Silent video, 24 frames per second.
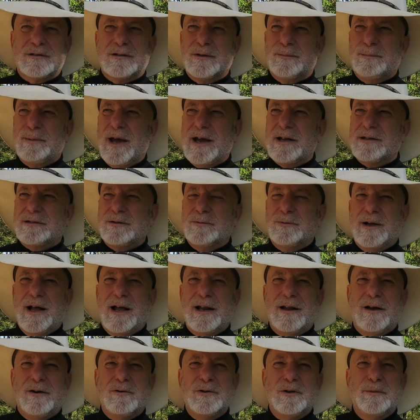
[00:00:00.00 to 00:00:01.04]
And the pastor said, Well,
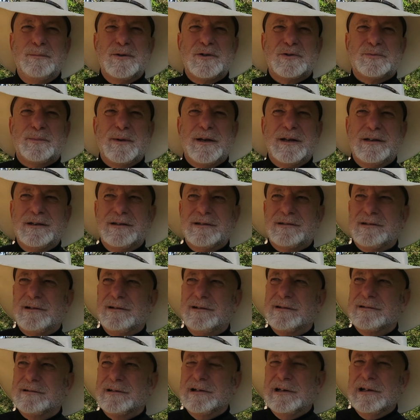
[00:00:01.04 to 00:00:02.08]
how long you been speaking in
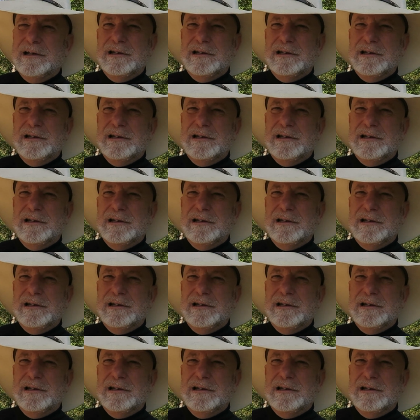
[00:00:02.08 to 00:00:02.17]
tongues?